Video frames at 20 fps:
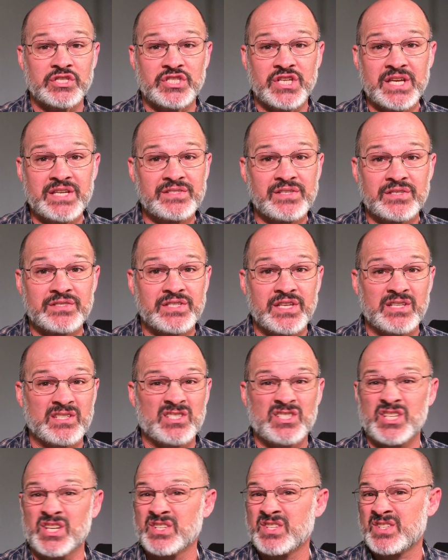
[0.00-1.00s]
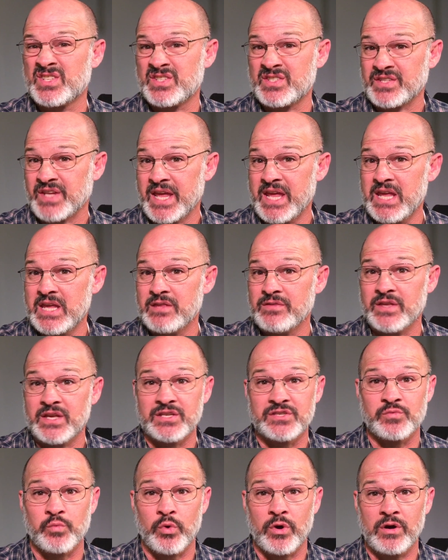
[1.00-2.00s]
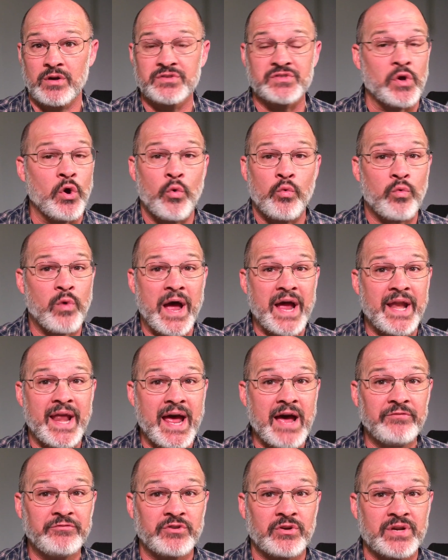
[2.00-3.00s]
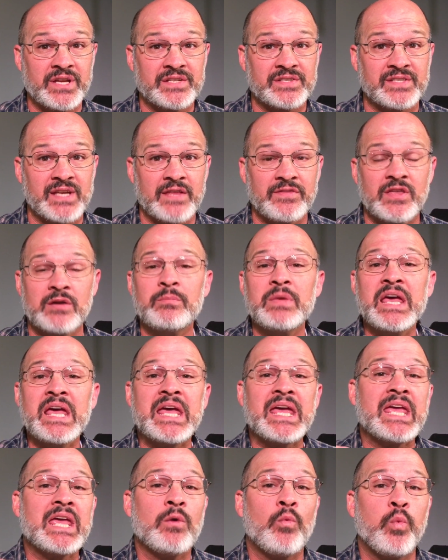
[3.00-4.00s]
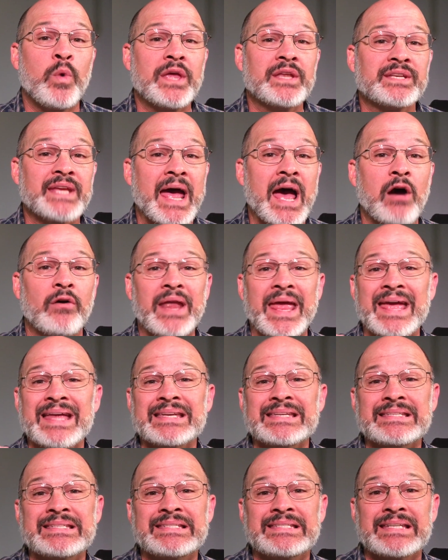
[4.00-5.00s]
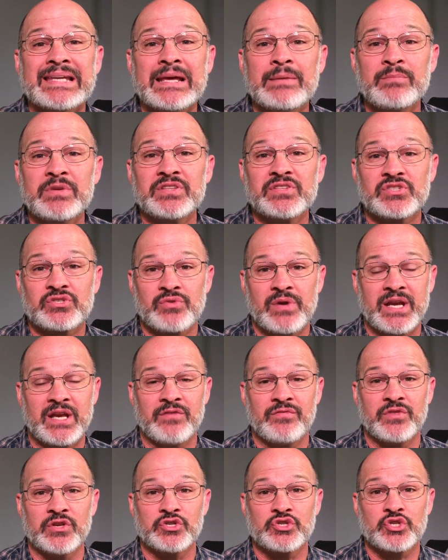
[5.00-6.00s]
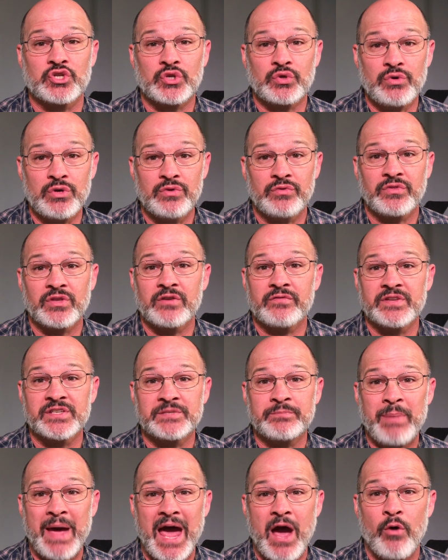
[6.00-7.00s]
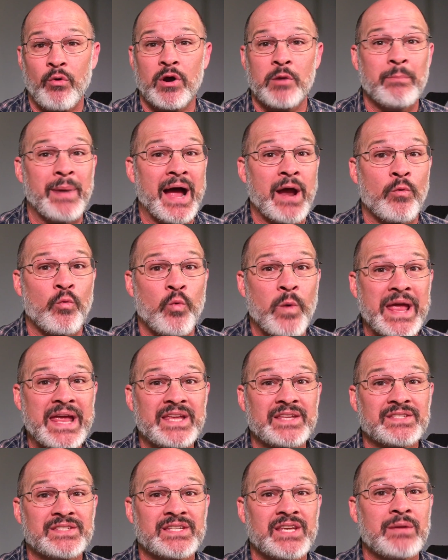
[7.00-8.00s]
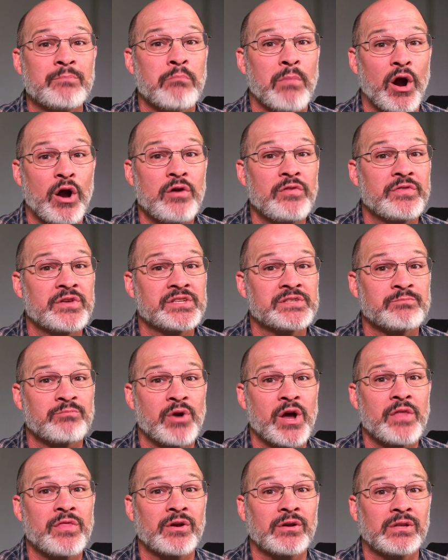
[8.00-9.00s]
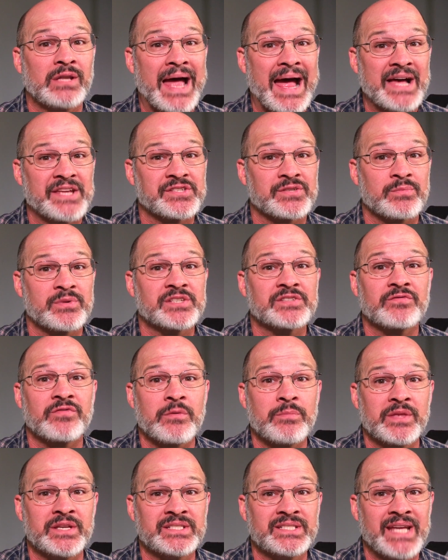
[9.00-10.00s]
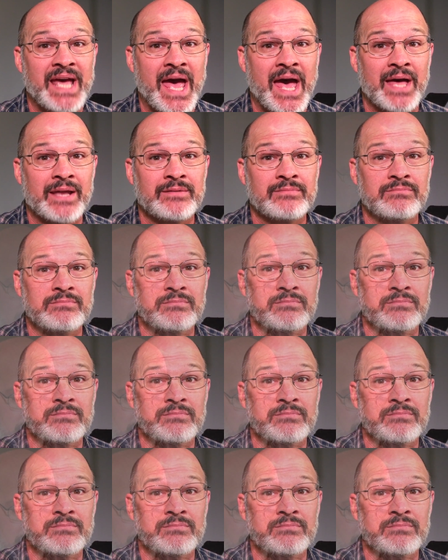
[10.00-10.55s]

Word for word: Jesus didn't just say these words. Right after he said them, he went out and demonstrated the truth of his power by raising Martha's brother Lazarus from the dead.